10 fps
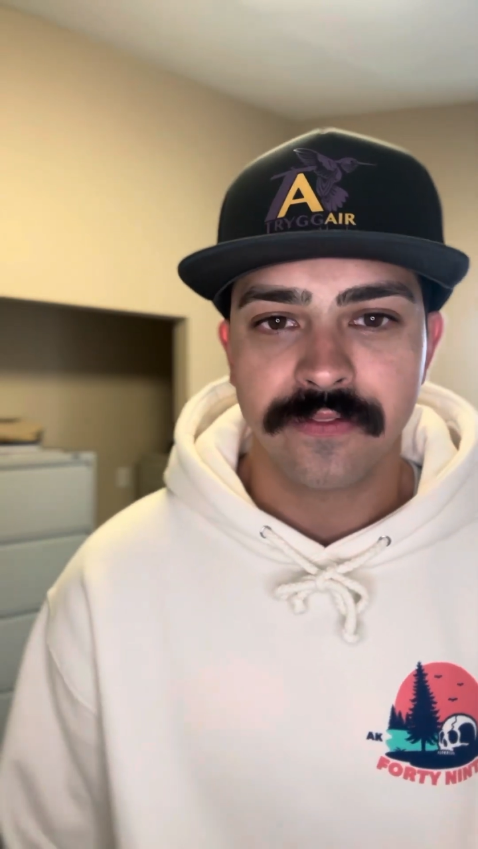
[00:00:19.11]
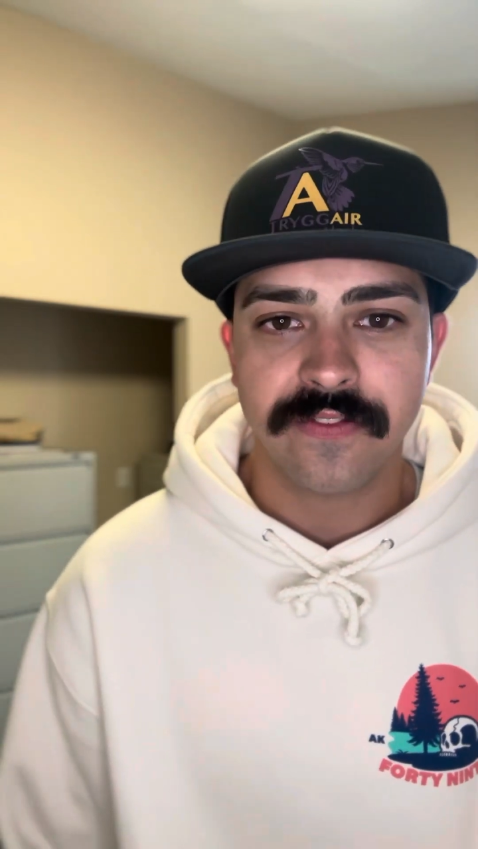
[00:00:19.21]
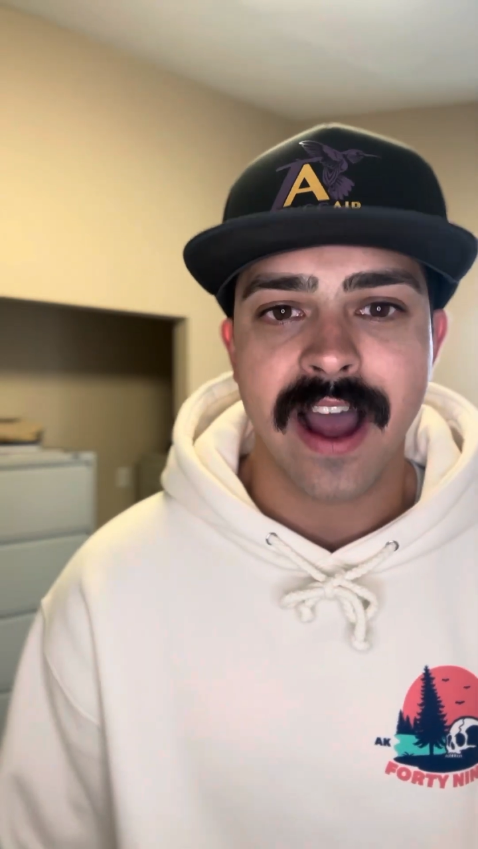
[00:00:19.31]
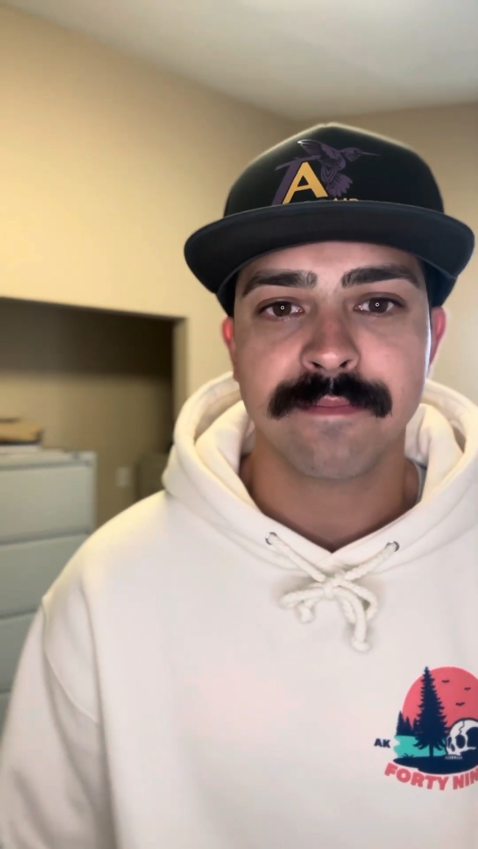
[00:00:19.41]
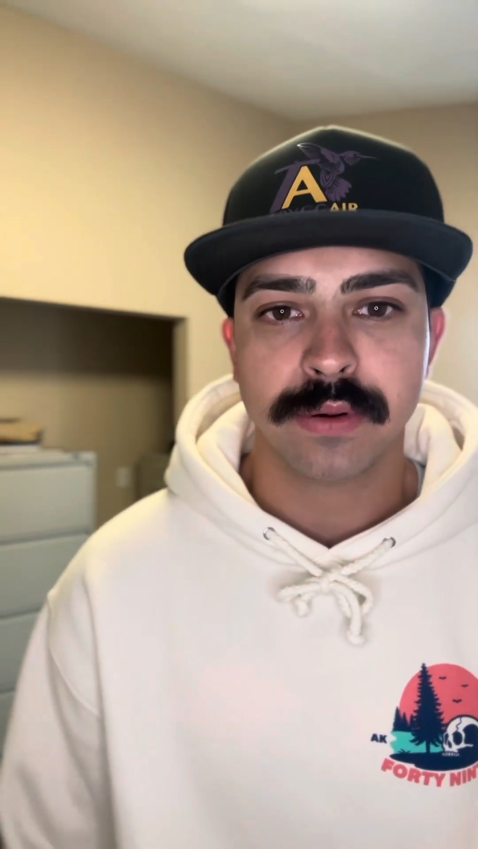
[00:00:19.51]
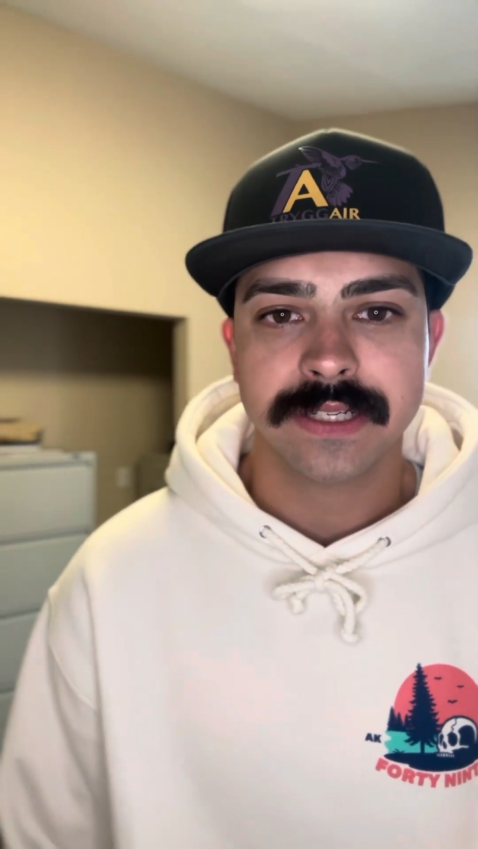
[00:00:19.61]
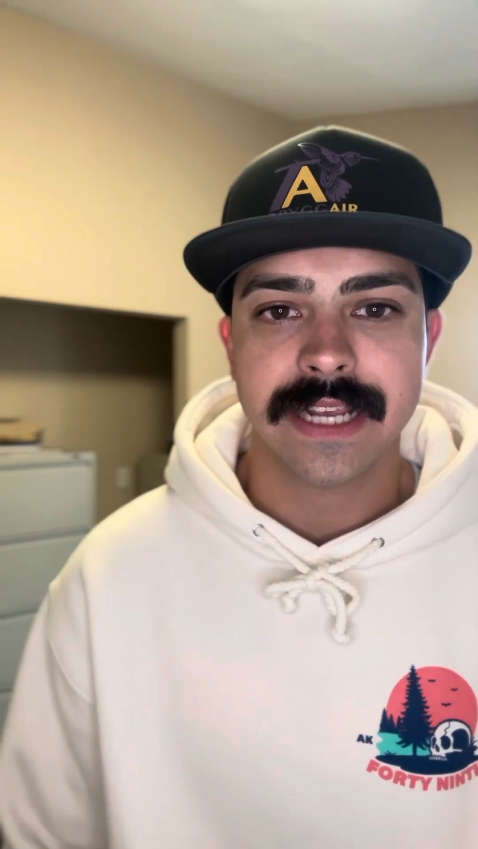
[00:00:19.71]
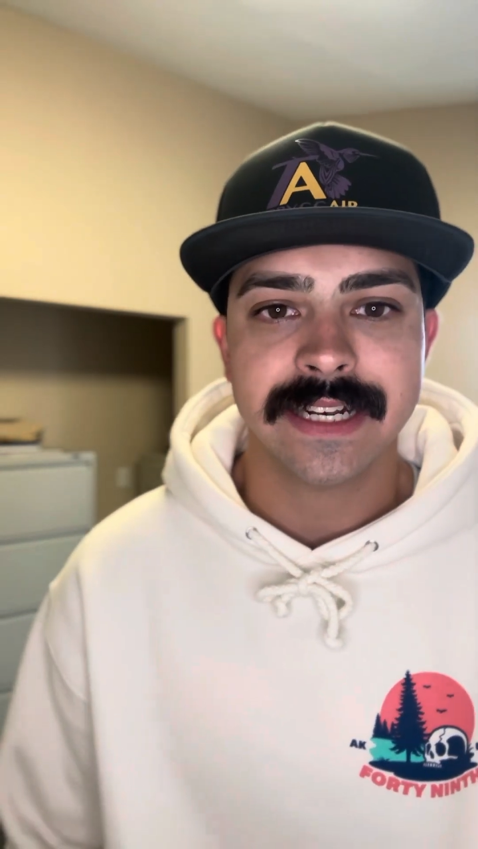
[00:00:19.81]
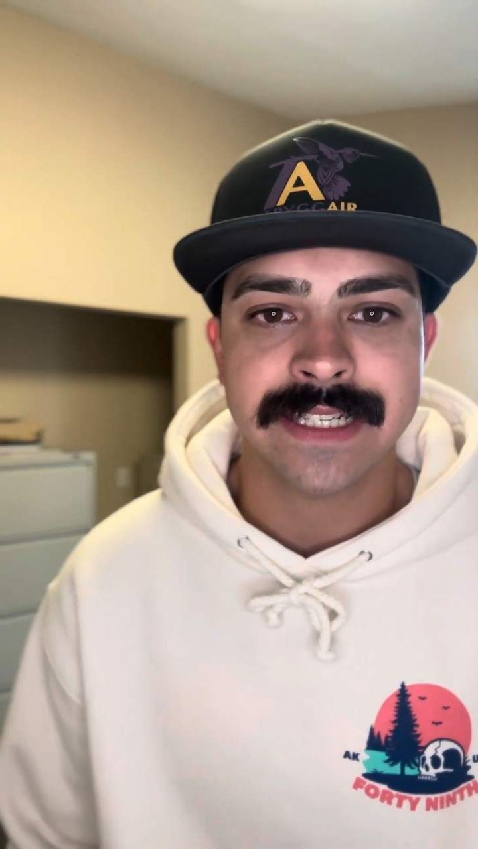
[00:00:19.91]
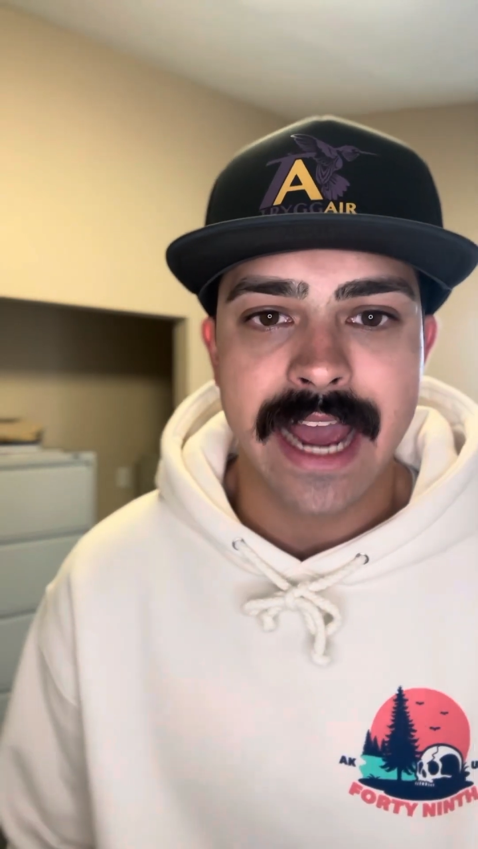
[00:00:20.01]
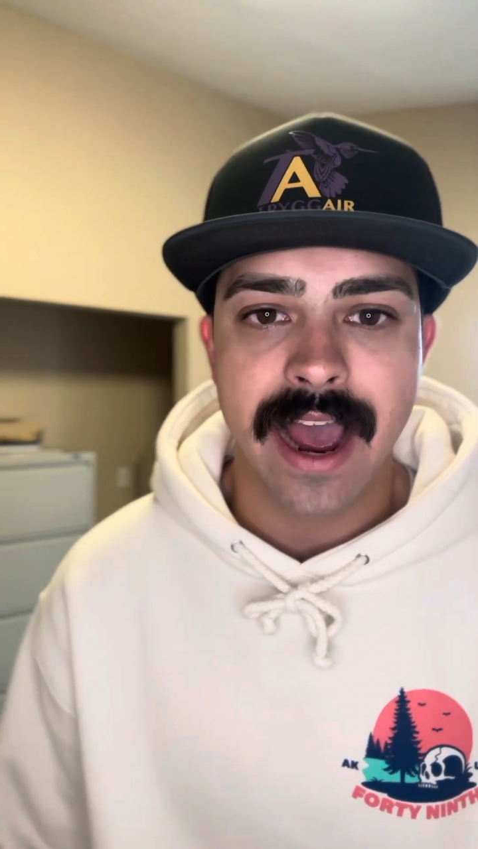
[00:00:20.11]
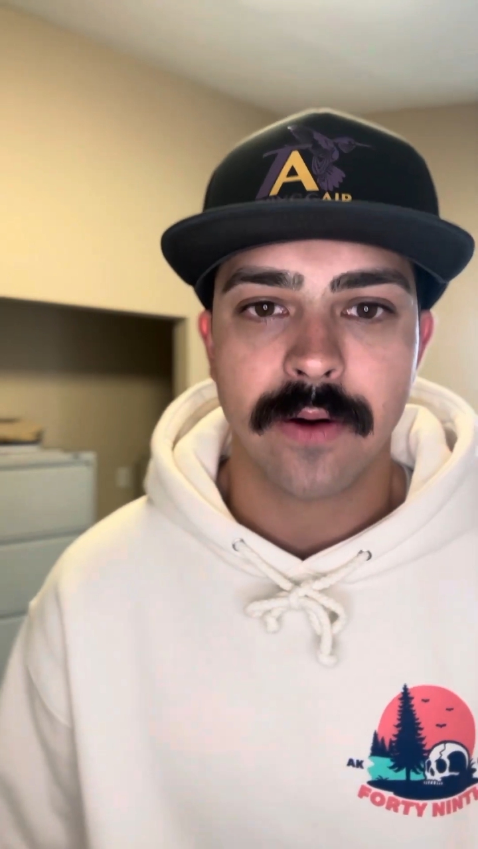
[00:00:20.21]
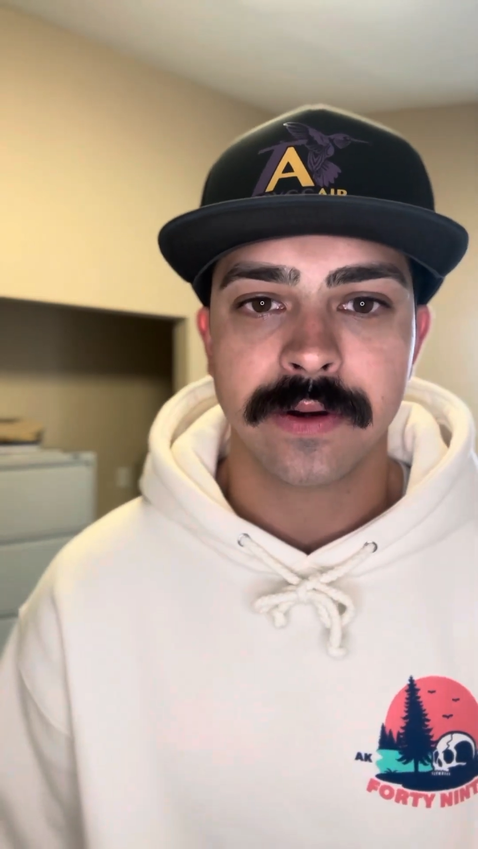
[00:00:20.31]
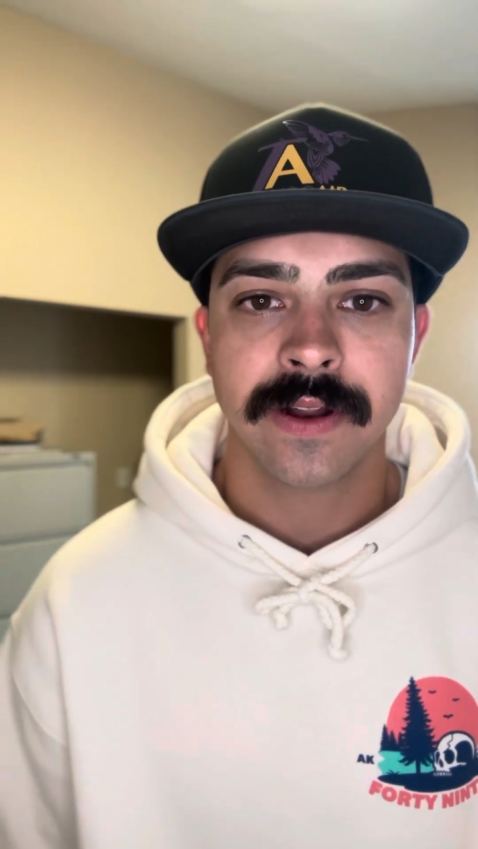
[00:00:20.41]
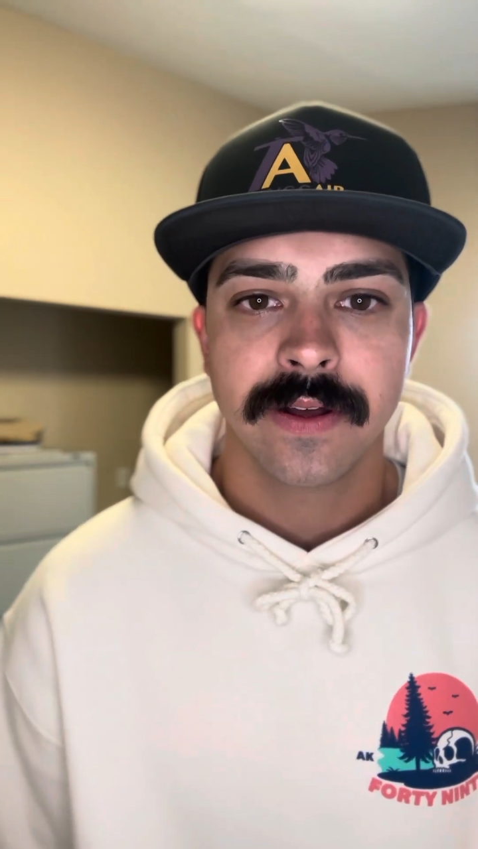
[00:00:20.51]
5%
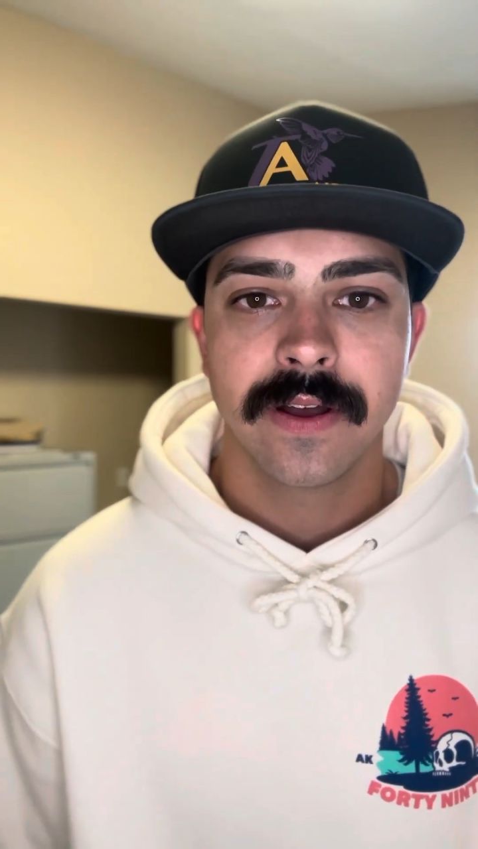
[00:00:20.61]
down